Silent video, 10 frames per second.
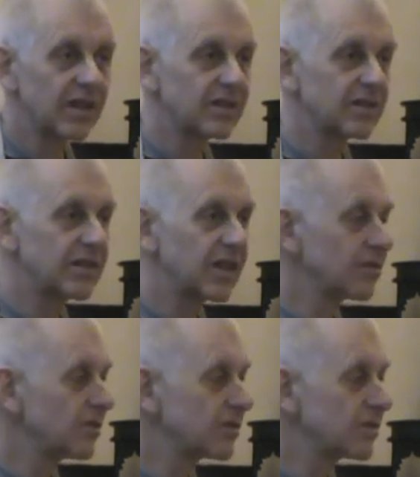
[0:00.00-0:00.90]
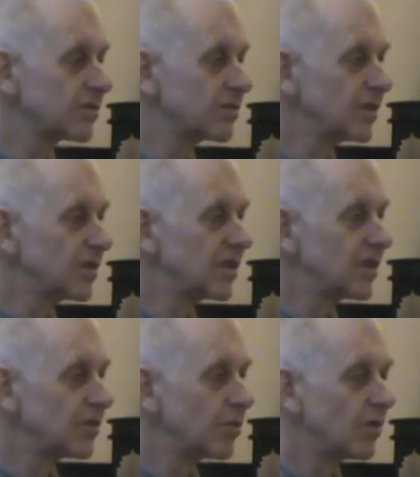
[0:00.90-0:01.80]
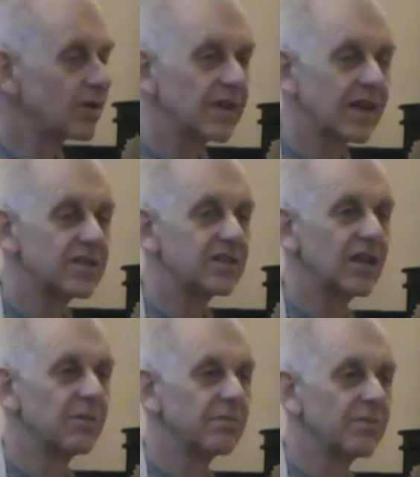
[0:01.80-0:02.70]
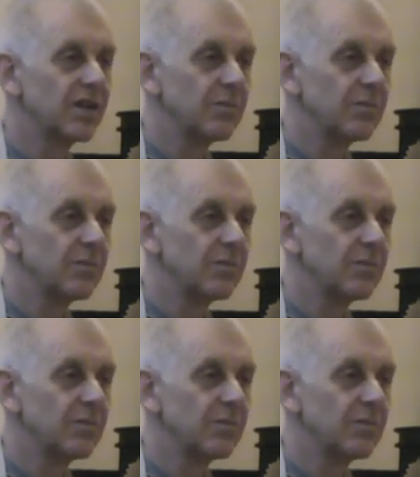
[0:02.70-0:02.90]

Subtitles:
Actually, he can also award that same